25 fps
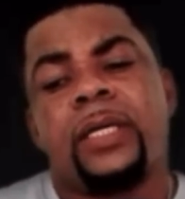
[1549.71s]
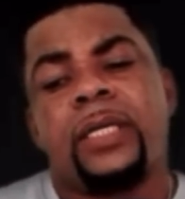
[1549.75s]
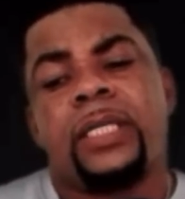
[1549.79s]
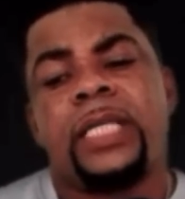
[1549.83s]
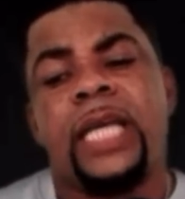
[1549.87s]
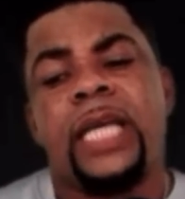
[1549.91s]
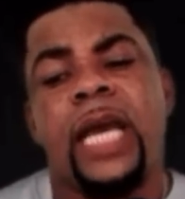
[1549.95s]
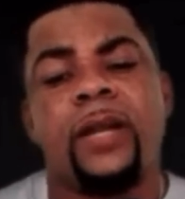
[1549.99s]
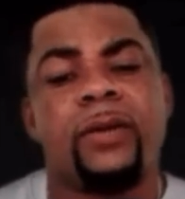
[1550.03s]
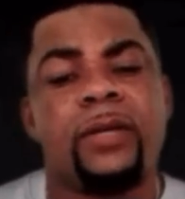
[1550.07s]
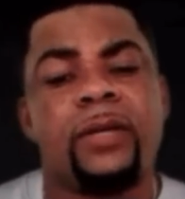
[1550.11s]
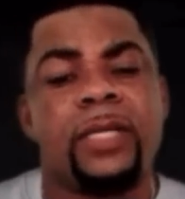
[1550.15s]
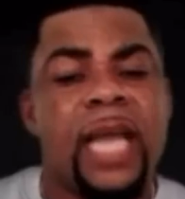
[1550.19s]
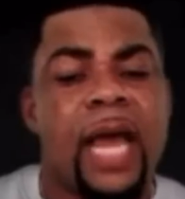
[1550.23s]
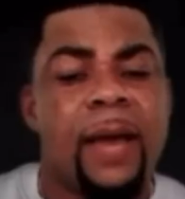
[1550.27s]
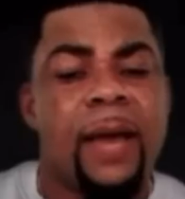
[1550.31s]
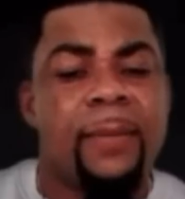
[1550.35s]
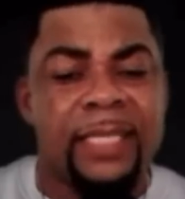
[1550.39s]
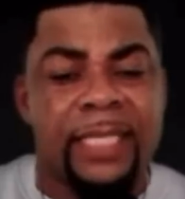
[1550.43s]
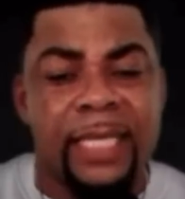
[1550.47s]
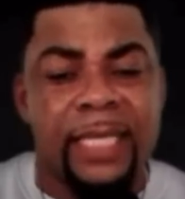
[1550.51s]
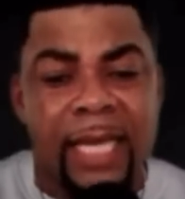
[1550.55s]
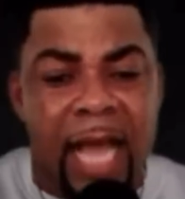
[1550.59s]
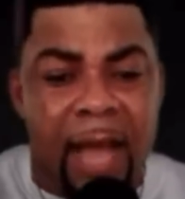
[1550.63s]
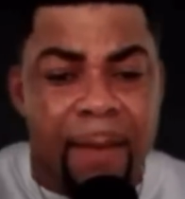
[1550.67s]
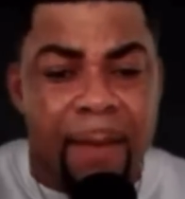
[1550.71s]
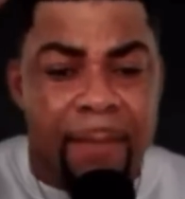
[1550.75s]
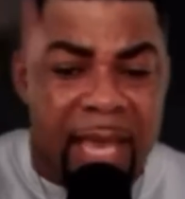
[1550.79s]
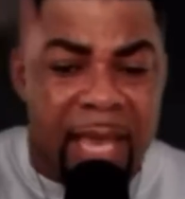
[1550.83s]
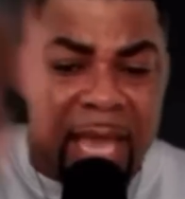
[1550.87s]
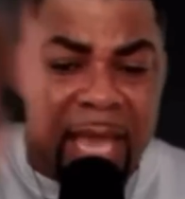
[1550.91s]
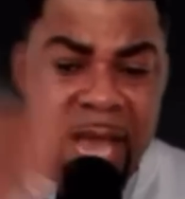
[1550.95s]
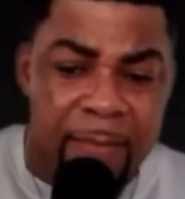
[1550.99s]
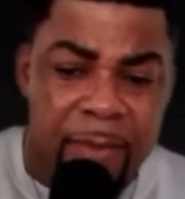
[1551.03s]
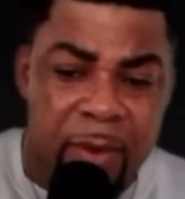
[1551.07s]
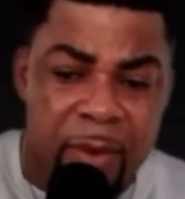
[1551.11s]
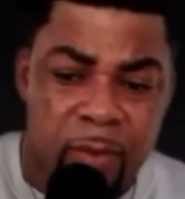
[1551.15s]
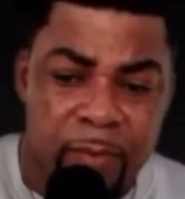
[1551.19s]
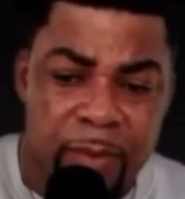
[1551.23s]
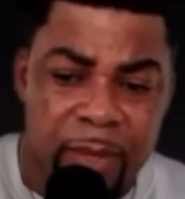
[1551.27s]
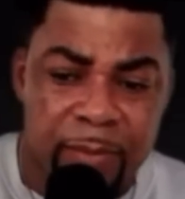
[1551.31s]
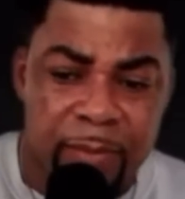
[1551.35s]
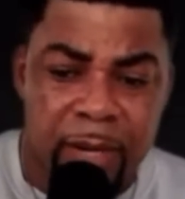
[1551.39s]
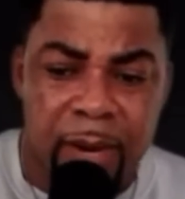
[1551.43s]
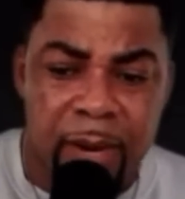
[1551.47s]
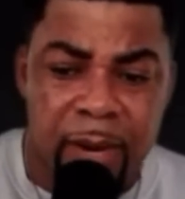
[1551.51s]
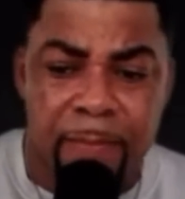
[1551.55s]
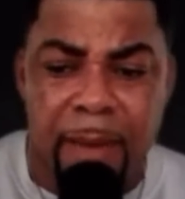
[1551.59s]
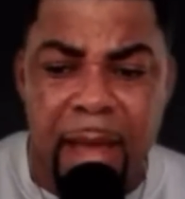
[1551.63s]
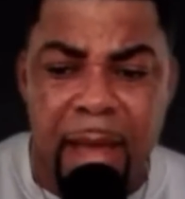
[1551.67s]
tia no ntia me se ka me ha me ho
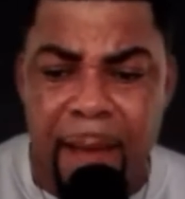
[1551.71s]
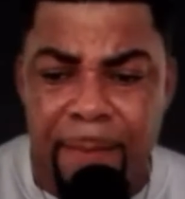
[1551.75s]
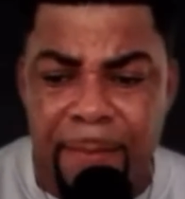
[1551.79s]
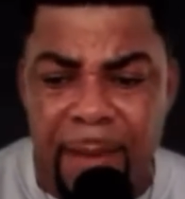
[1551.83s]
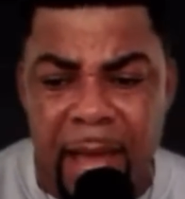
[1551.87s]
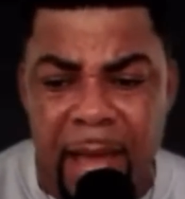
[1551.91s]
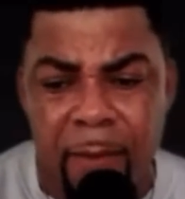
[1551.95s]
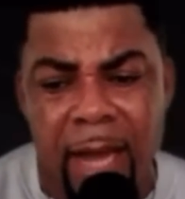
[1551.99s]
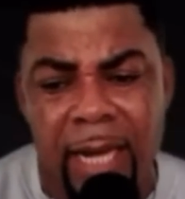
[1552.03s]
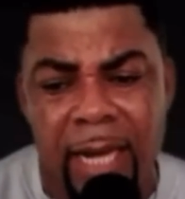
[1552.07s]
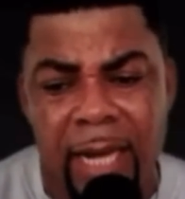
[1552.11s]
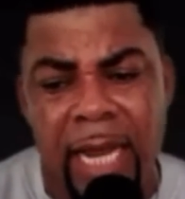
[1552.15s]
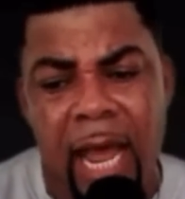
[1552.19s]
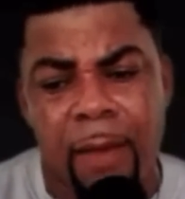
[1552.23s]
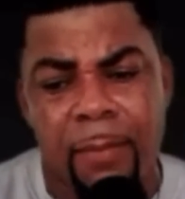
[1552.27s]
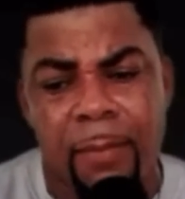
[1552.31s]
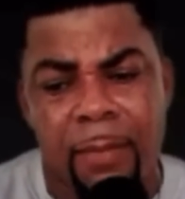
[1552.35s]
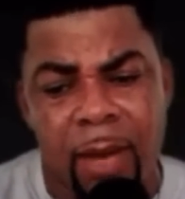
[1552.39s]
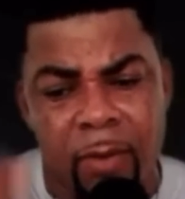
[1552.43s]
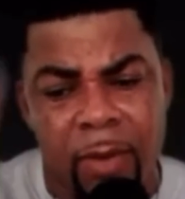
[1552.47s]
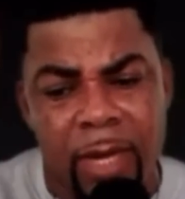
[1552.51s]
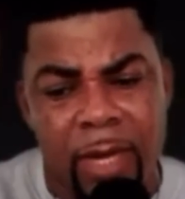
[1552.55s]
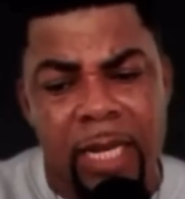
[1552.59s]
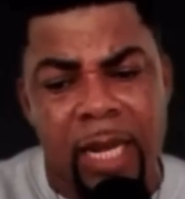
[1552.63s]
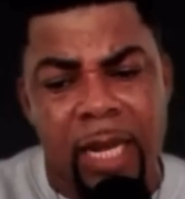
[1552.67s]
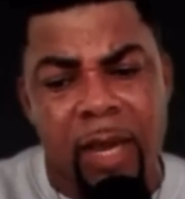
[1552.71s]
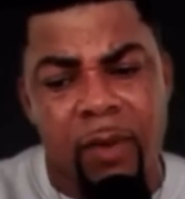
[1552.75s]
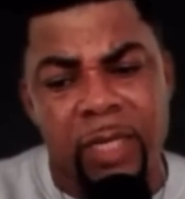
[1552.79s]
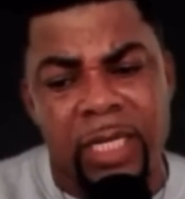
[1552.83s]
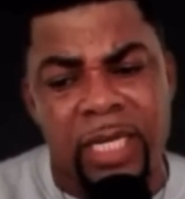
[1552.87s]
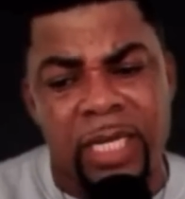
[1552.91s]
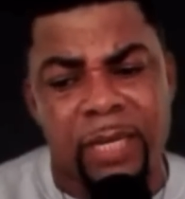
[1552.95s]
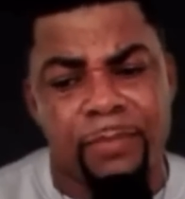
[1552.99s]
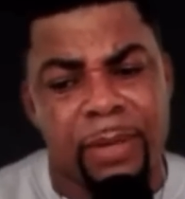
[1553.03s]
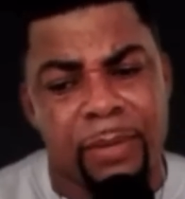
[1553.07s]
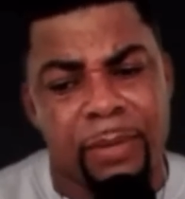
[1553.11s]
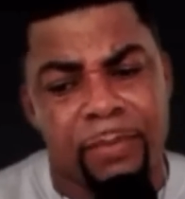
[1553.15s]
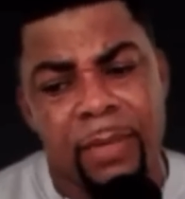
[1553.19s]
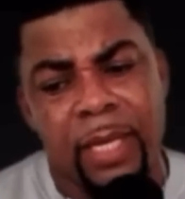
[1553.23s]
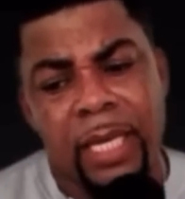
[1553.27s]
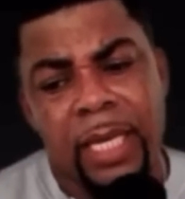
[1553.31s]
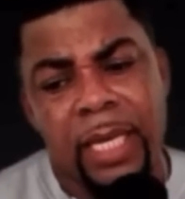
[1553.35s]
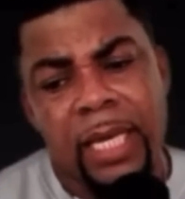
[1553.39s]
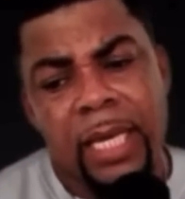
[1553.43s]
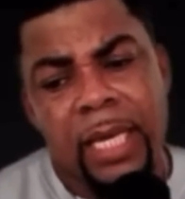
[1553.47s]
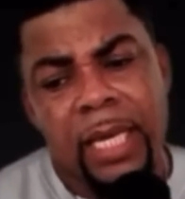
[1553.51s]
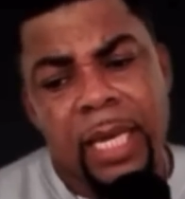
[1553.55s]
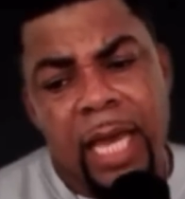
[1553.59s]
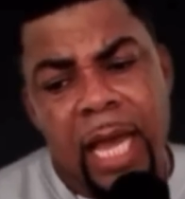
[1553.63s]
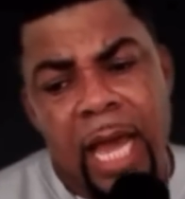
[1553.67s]
bebre baba wada ma we de wudi bem
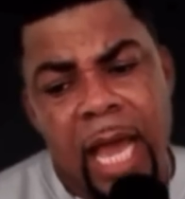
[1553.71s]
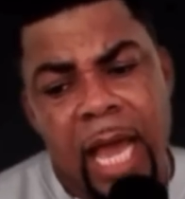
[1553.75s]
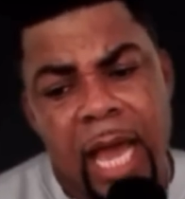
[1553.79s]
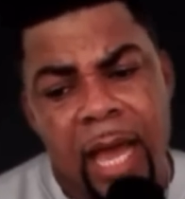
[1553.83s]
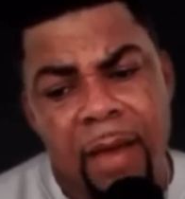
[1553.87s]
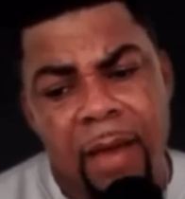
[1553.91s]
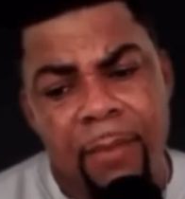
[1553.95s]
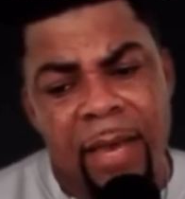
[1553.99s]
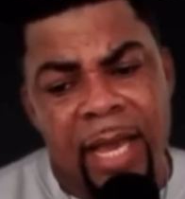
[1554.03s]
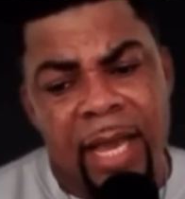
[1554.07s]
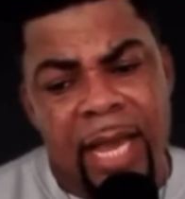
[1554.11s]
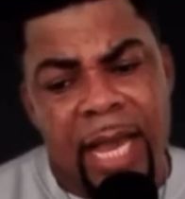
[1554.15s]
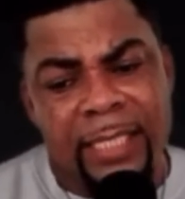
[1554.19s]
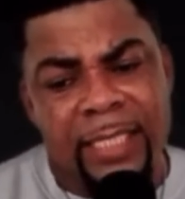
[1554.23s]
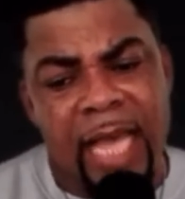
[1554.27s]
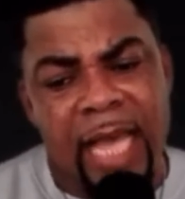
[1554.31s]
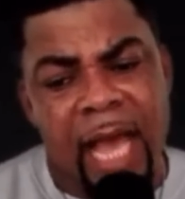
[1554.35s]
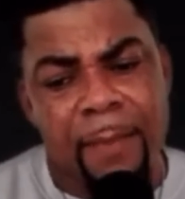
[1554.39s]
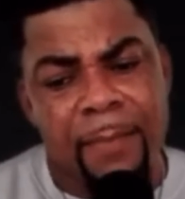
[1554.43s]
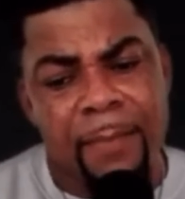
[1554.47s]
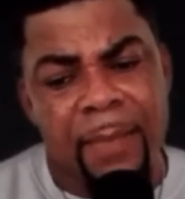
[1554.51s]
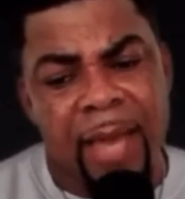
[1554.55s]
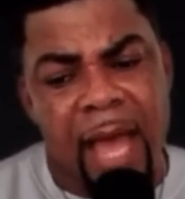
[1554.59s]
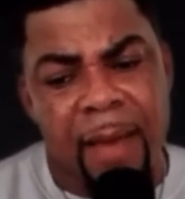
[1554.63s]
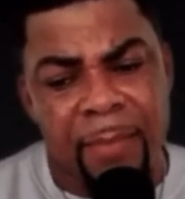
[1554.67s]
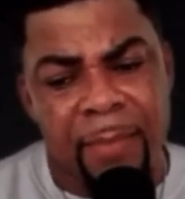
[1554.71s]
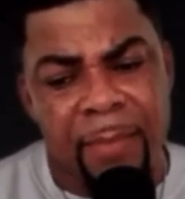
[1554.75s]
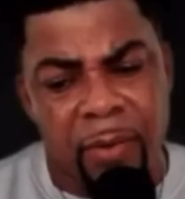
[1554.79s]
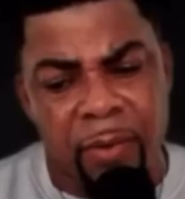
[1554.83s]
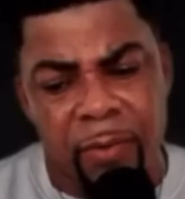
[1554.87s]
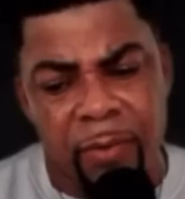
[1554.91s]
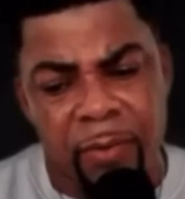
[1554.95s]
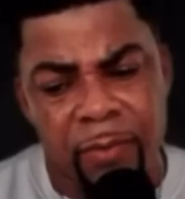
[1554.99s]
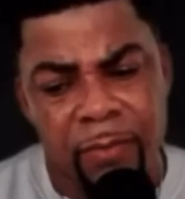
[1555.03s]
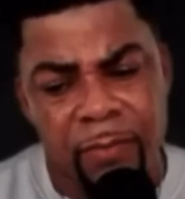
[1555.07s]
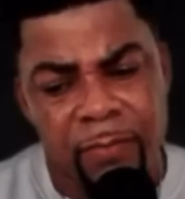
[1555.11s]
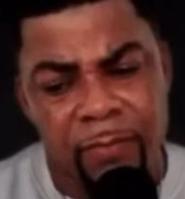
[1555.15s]
me ka sa me ha me ho